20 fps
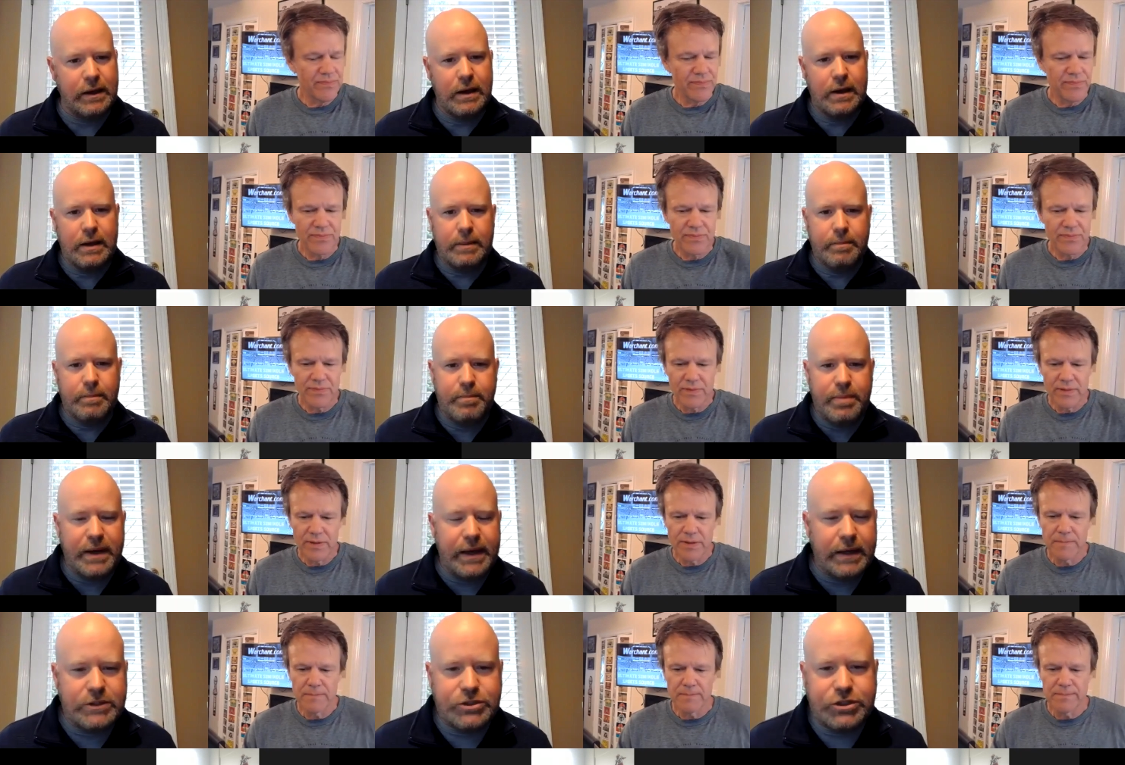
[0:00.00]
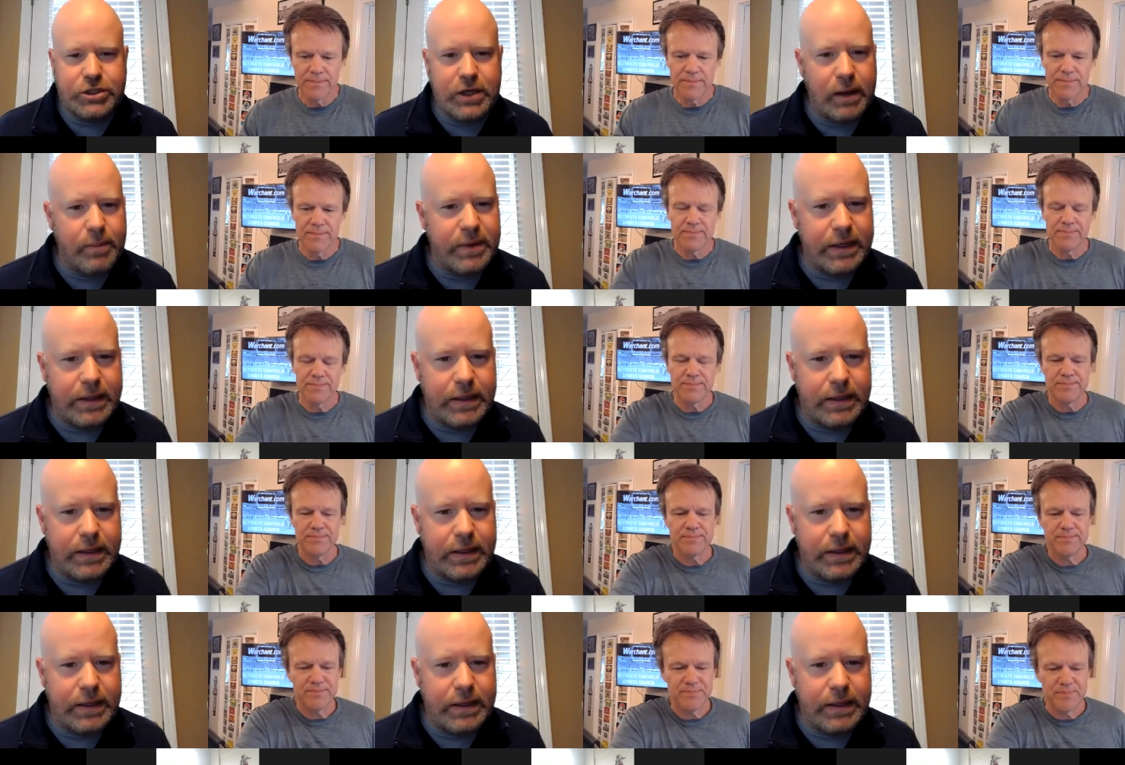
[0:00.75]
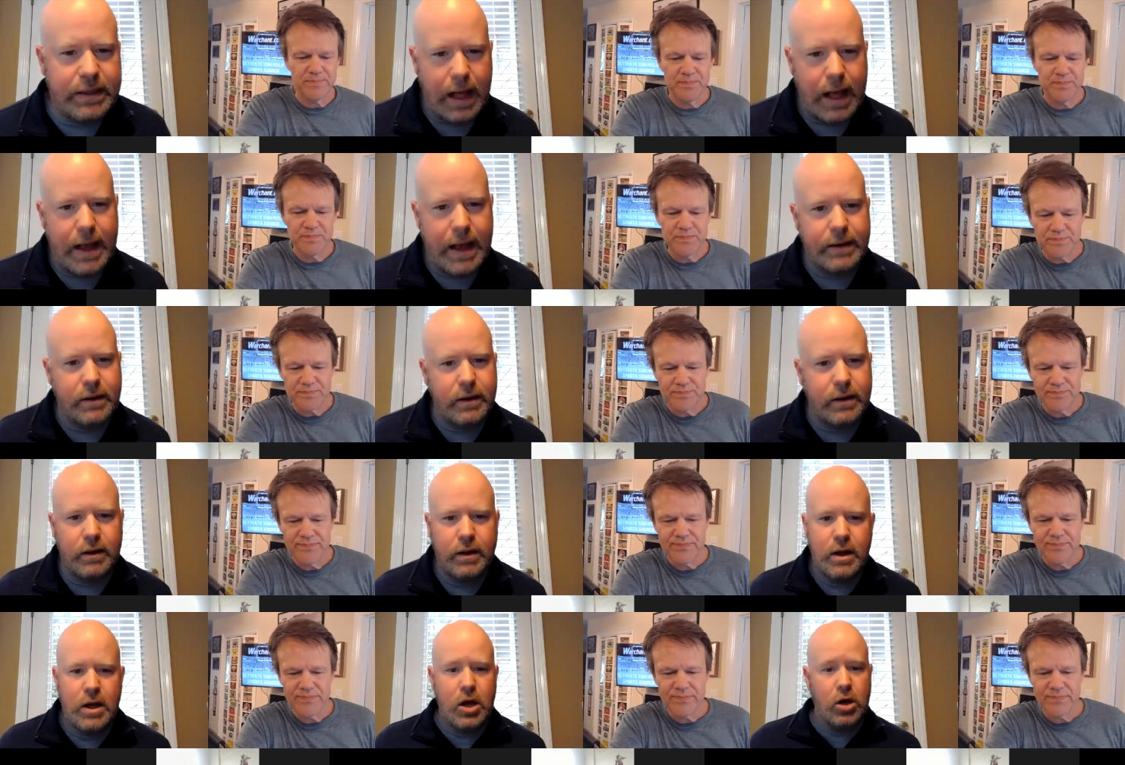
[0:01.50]
Speaker 1: Big yeah. kid, kind of
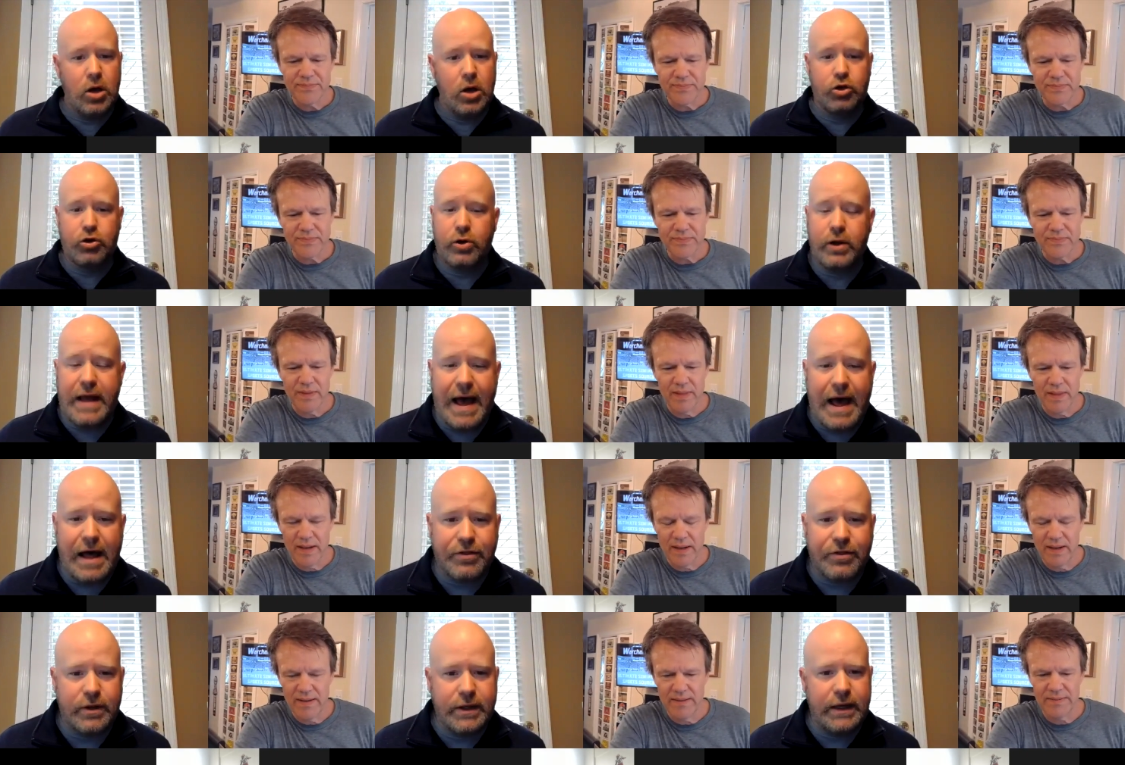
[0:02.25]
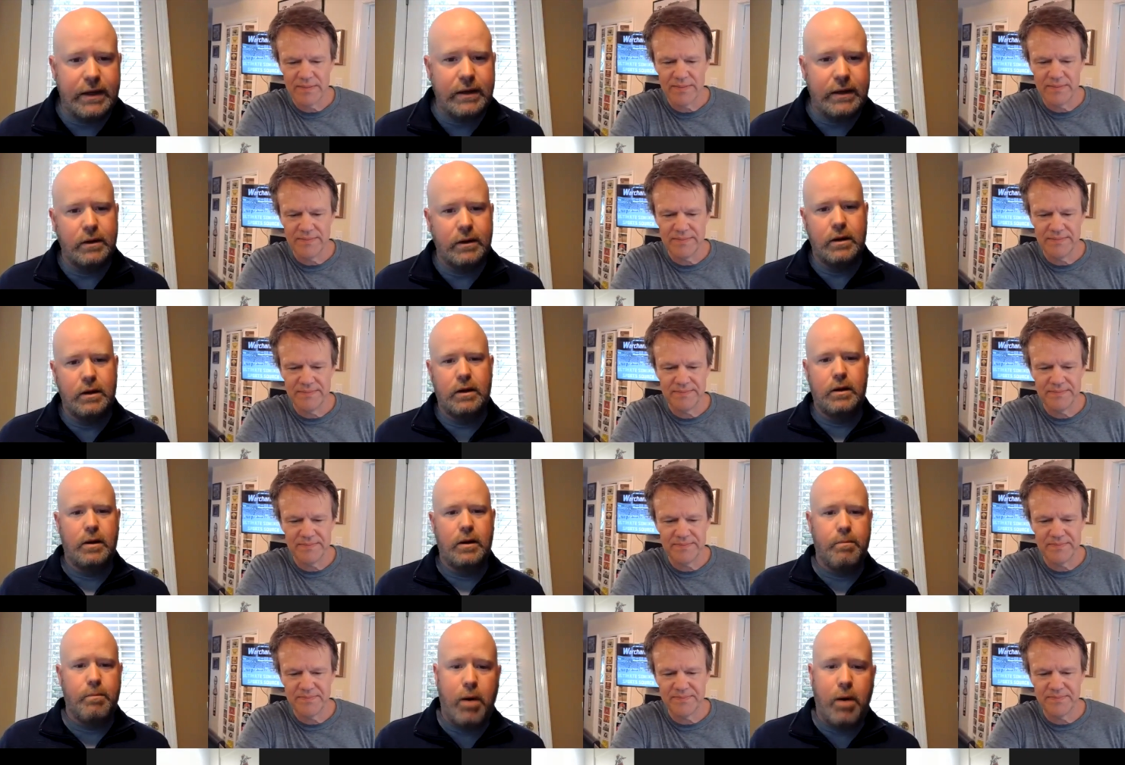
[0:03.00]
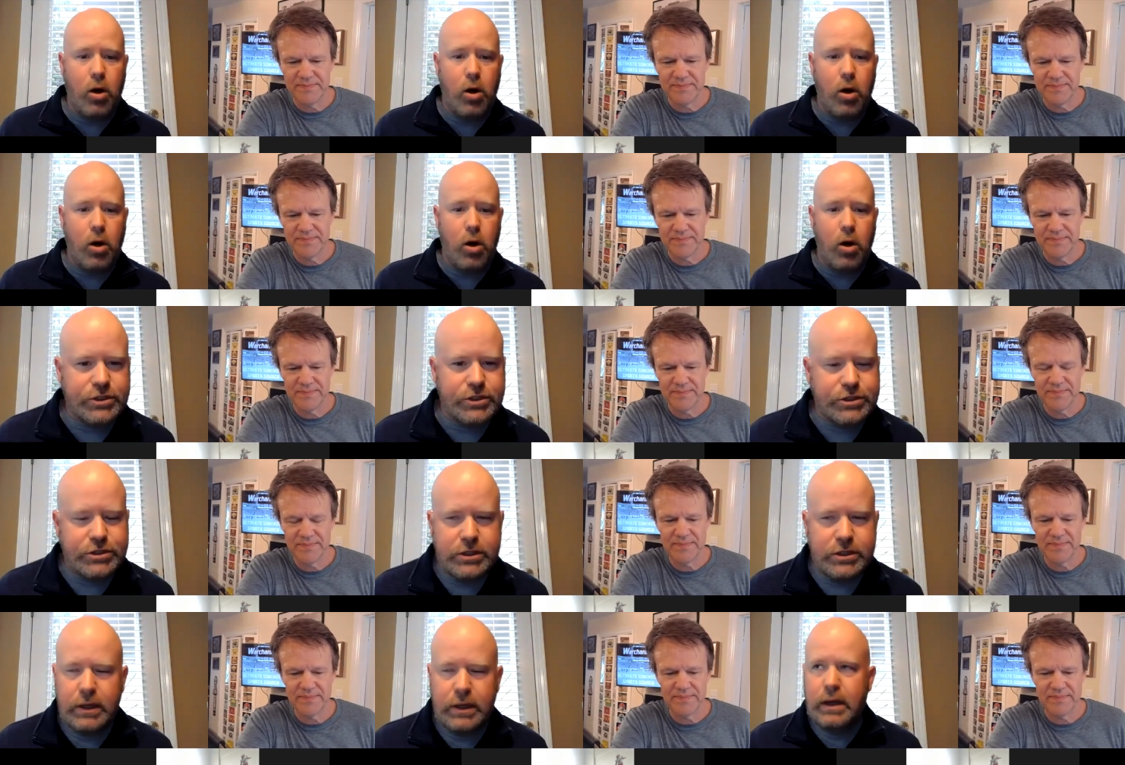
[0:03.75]
good athlete, Polish,
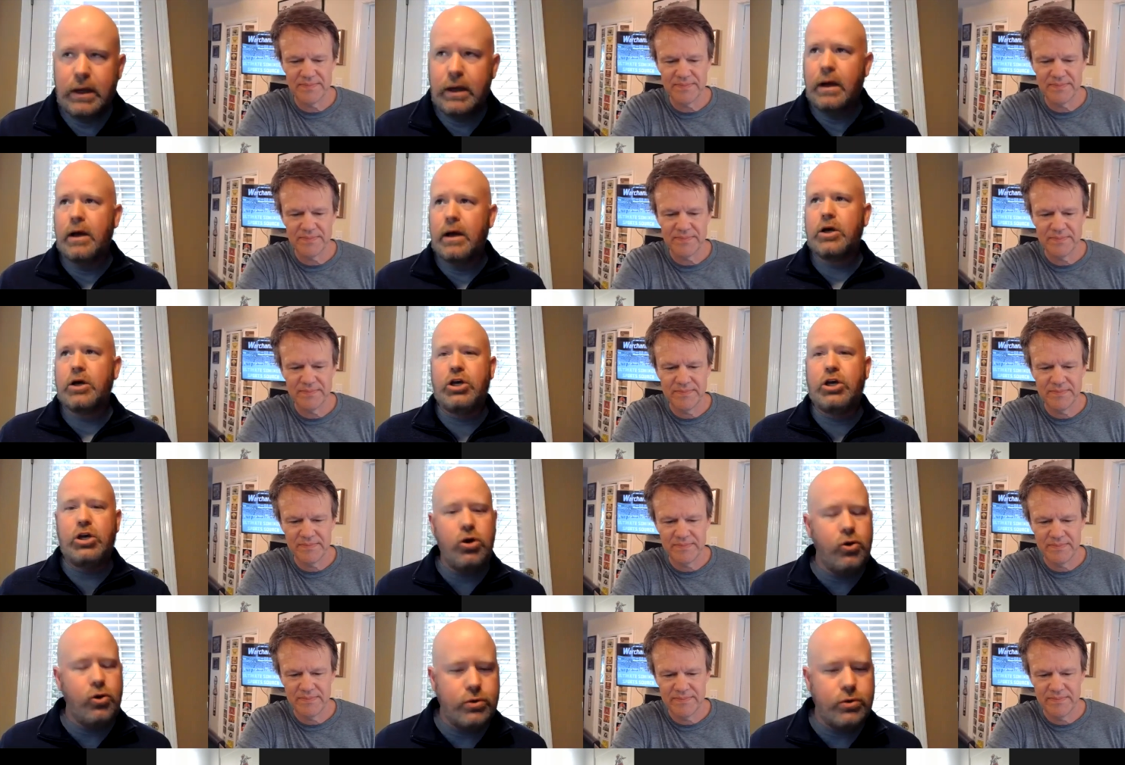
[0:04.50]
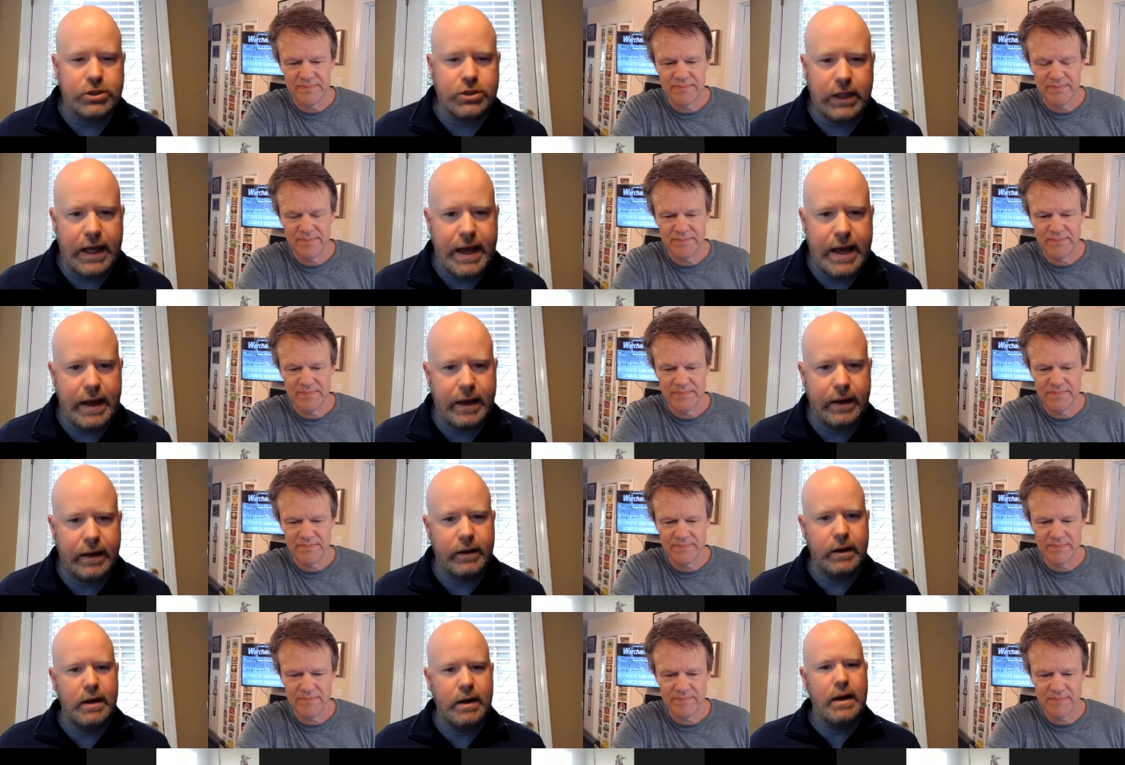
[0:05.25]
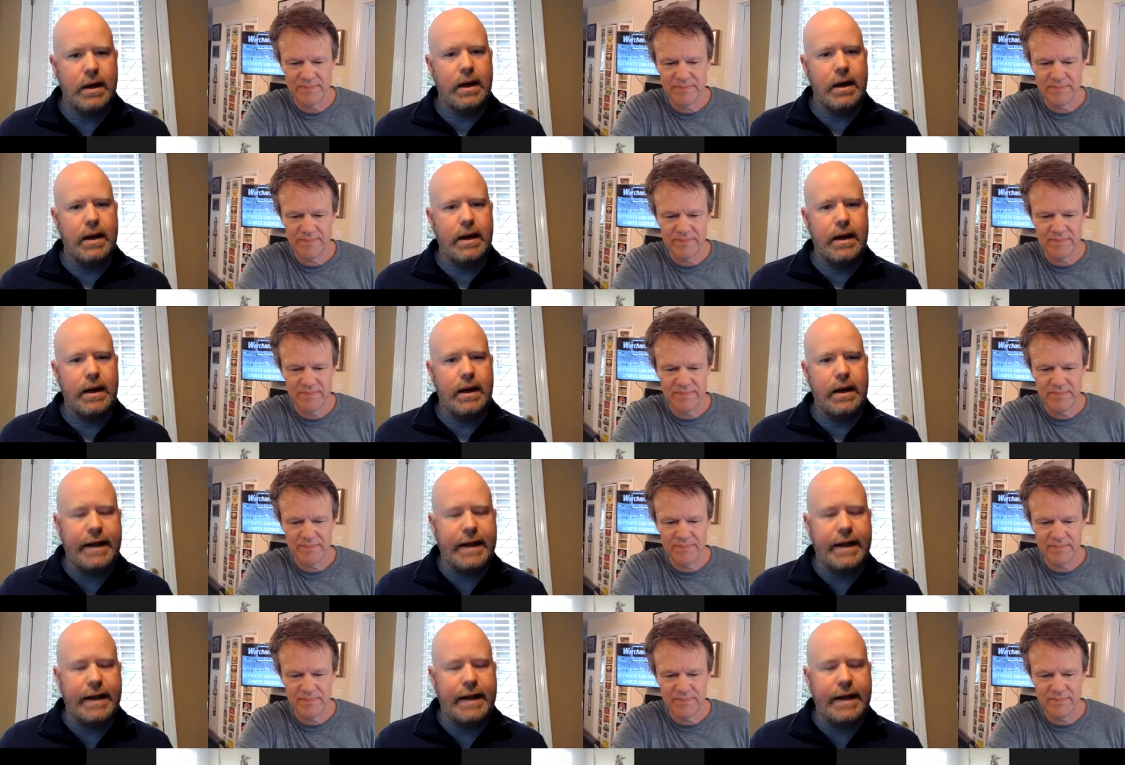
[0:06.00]
huge leg. And it's